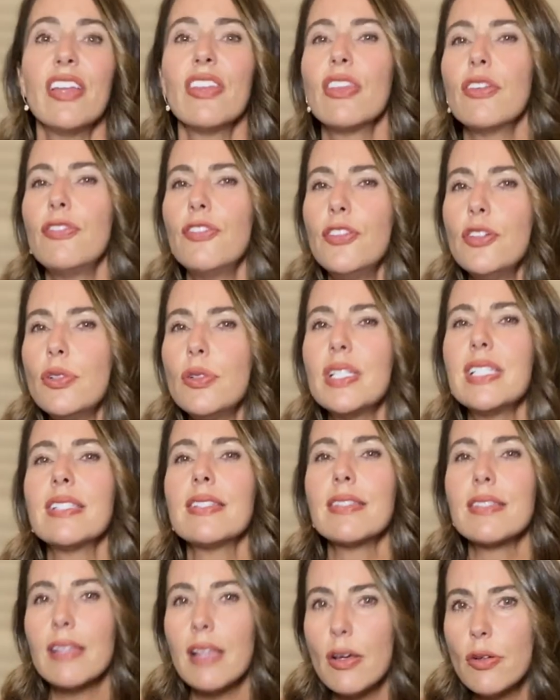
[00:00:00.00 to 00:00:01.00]
The food is
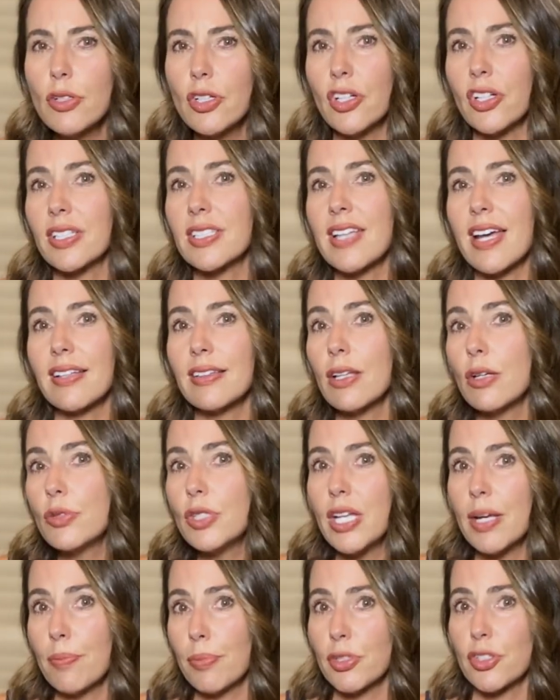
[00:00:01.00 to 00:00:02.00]
slow cooked at low
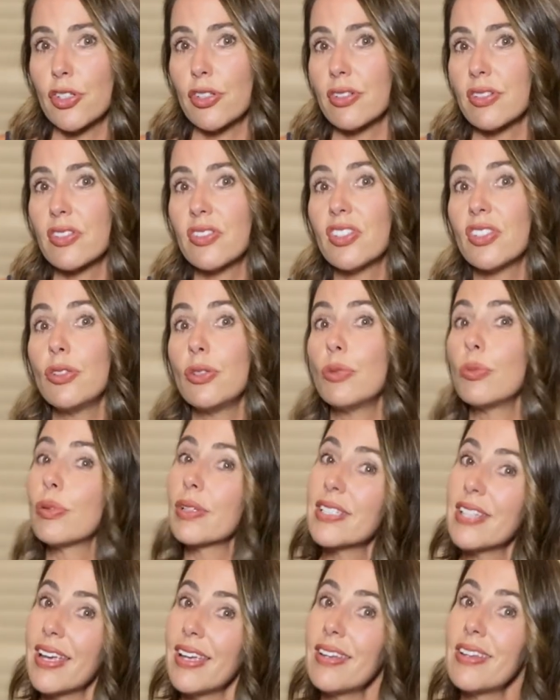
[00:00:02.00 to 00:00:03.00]
temperatures to
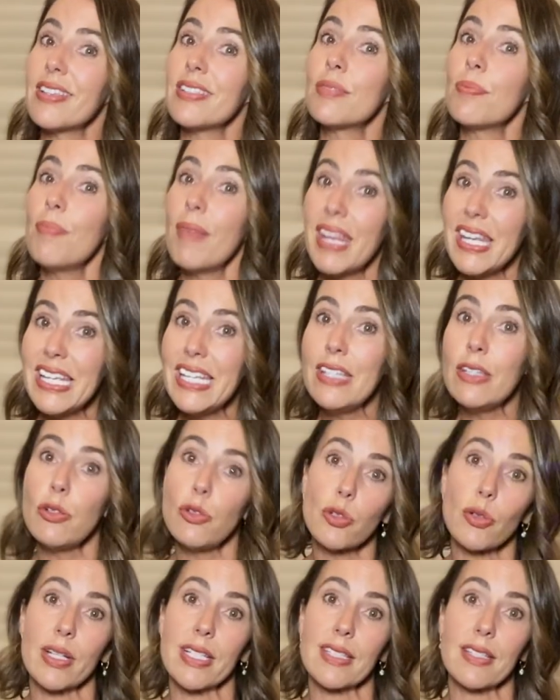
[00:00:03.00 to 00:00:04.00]
retain as many
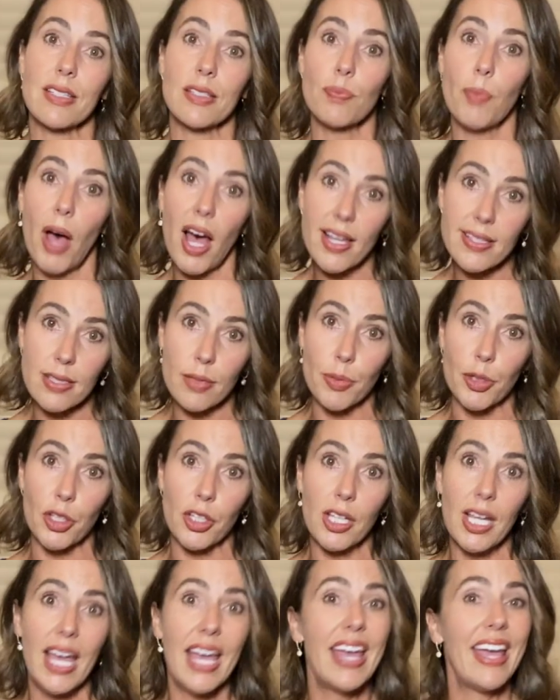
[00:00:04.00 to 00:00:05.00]
nutrients as
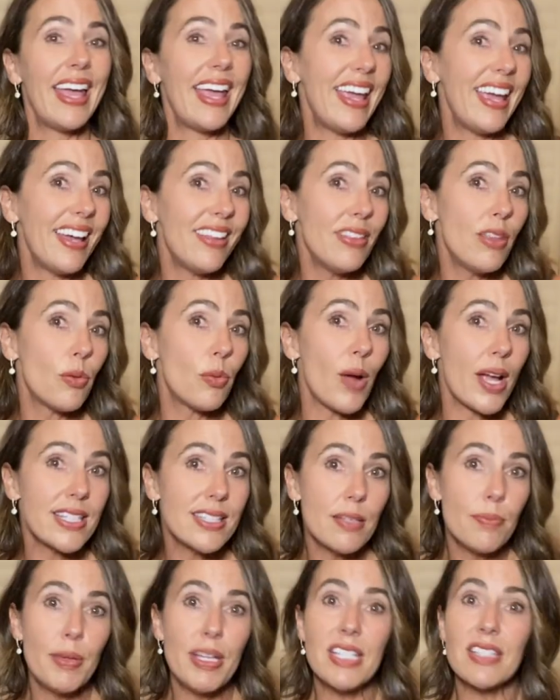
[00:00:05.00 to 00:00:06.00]
possible, and the
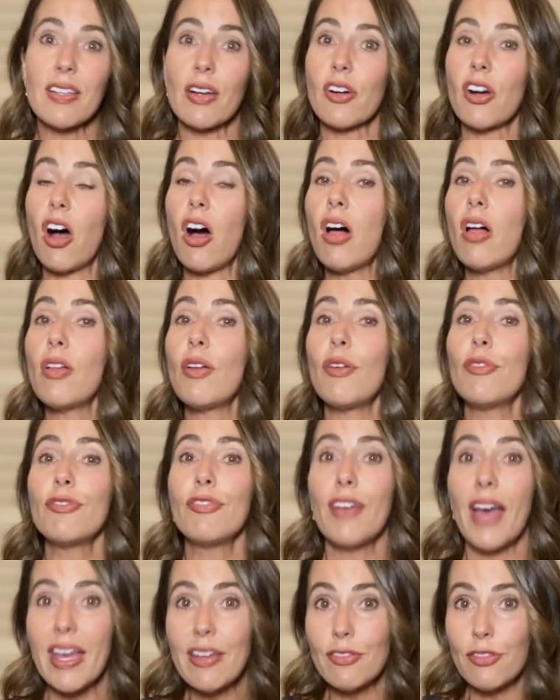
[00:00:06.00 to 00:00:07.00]
recipes are all
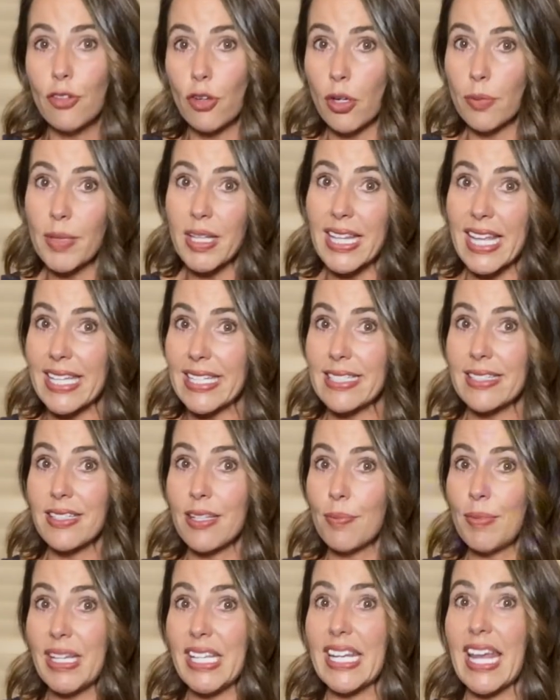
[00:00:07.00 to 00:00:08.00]
vet formulated
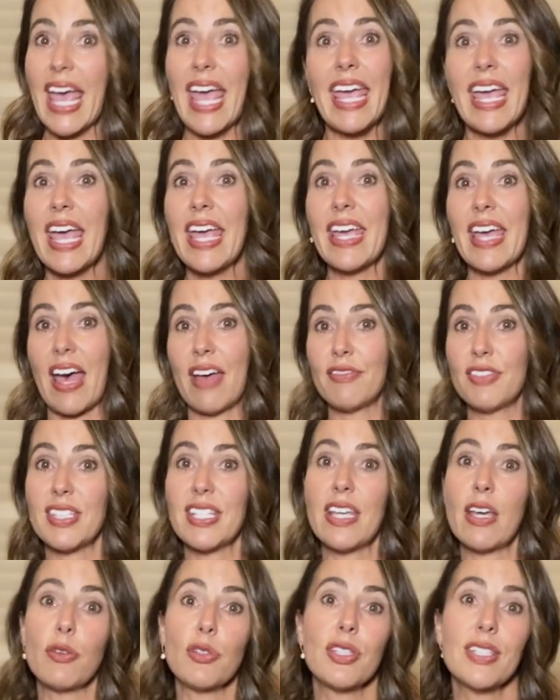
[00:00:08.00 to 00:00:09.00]
to meet
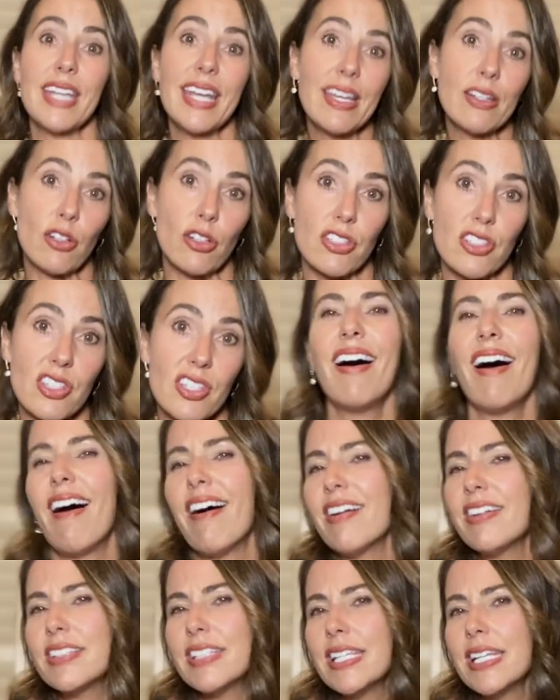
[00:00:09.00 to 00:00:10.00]
AAFCO standards.
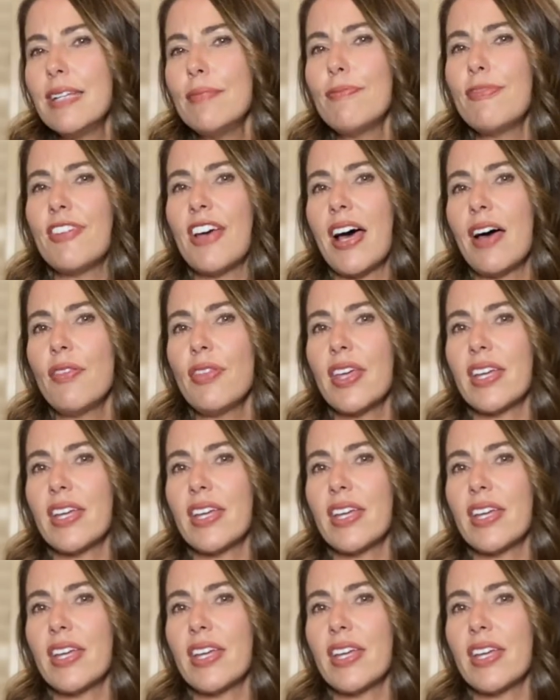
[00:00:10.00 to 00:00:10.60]
Our team found